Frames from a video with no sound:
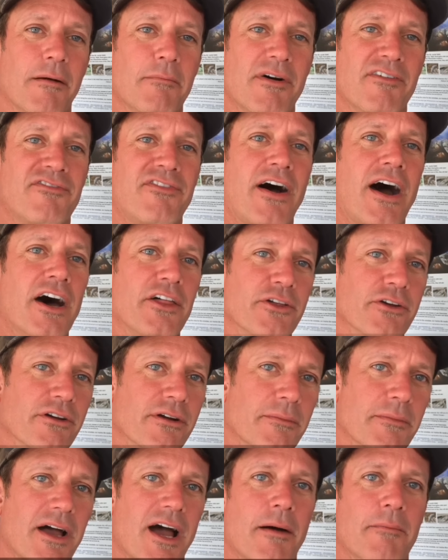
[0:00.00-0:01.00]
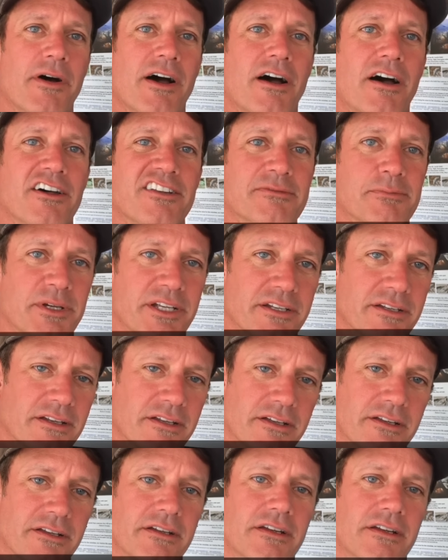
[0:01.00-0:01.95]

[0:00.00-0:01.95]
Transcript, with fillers: I'm a father, I'm, I'm, a husband.